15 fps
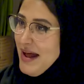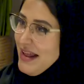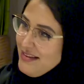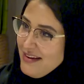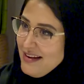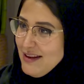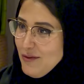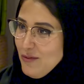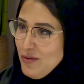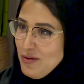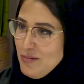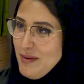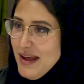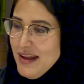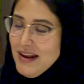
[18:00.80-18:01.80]
battling
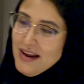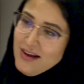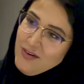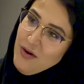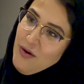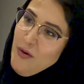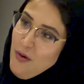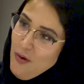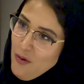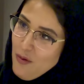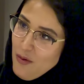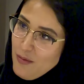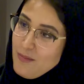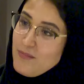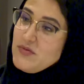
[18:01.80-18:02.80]
with men and go
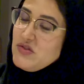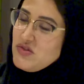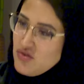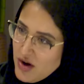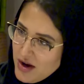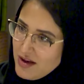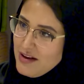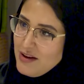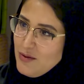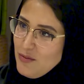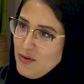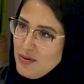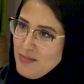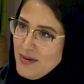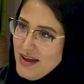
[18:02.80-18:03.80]
home struggling
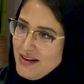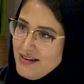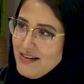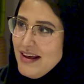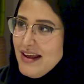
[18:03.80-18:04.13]
with men.